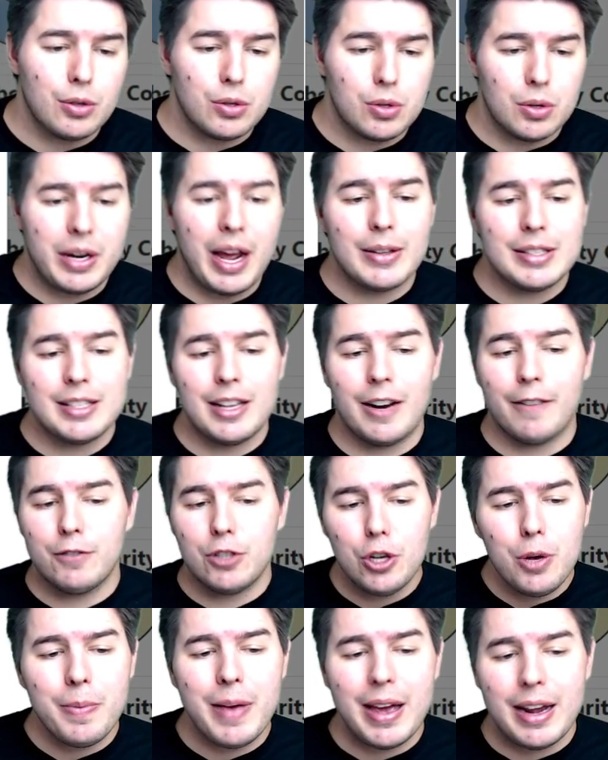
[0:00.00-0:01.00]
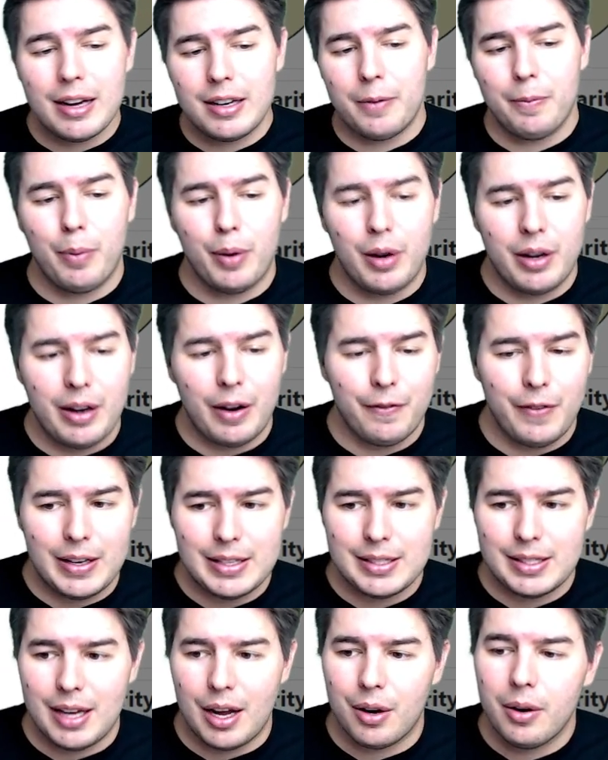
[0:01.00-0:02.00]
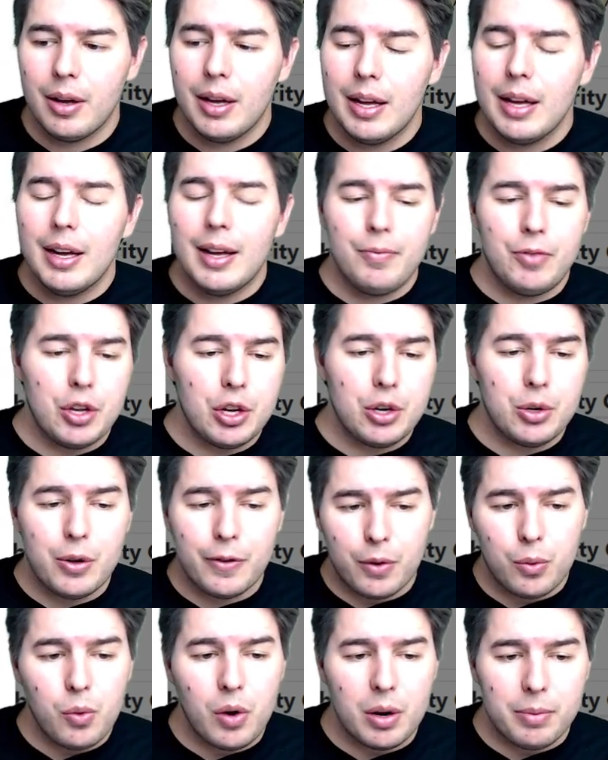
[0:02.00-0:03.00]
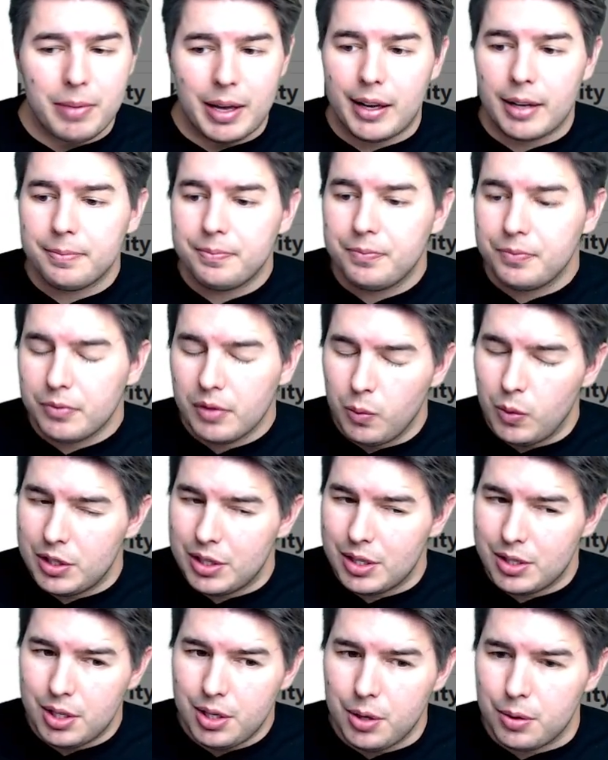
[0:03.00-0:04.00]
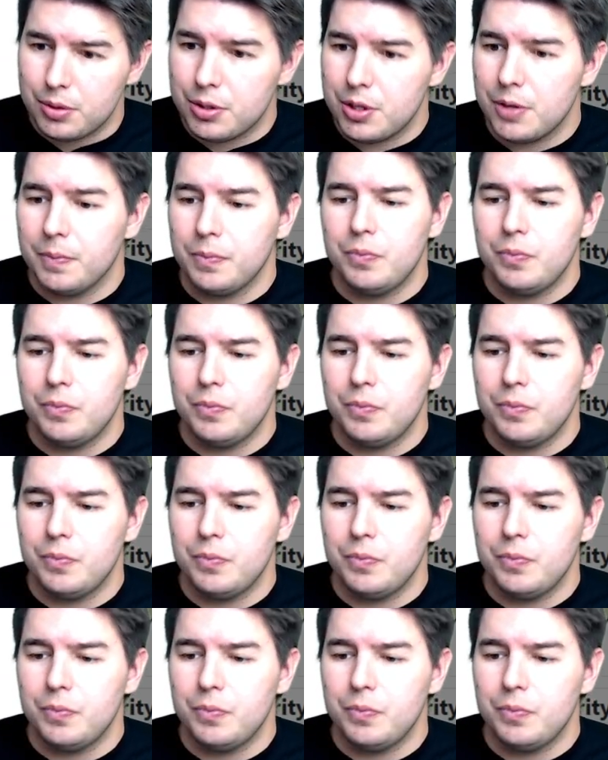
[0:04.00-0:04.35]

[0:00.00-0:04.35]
So now instead of 2 mana to put it down face down, you can do it for 1 mana, which is huge.